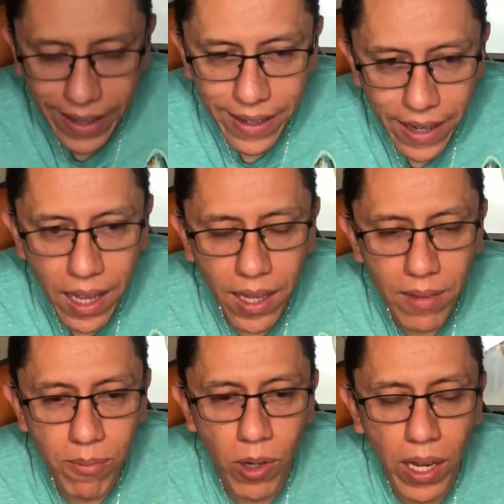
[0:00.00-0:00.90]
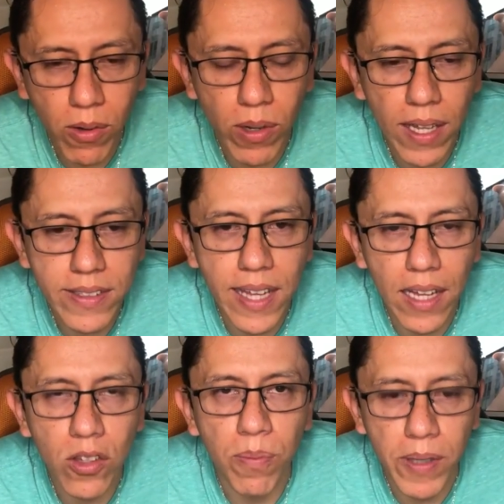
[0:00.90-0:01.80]
and it generates high molecular
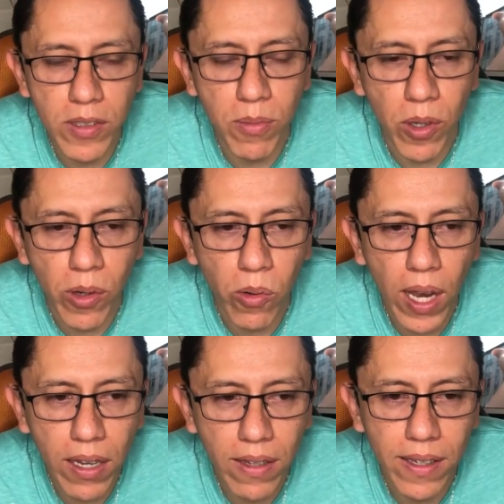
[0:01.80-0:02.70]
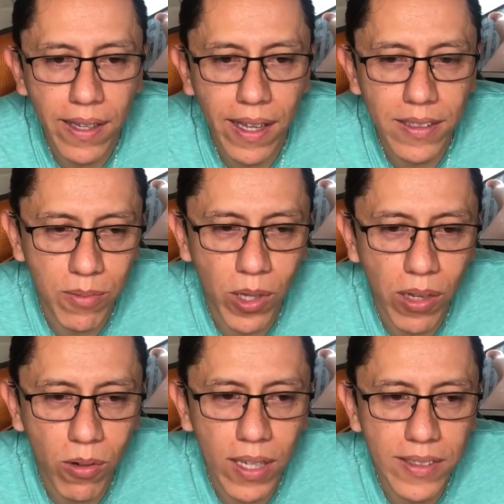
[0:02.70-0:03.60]
weight molecules. The
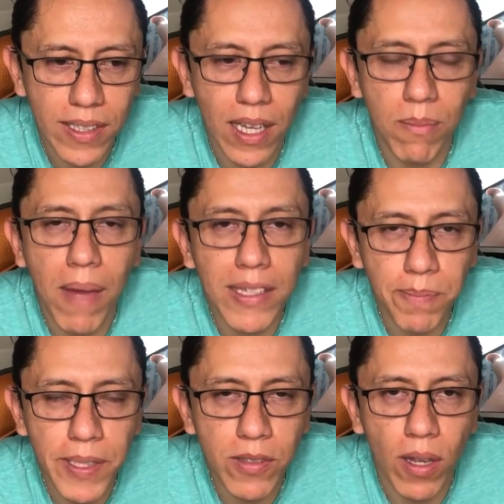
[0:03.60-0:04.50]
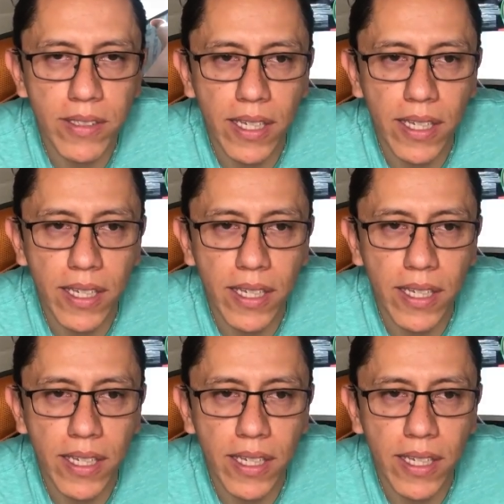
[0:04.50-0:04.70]
molecules have more weight when they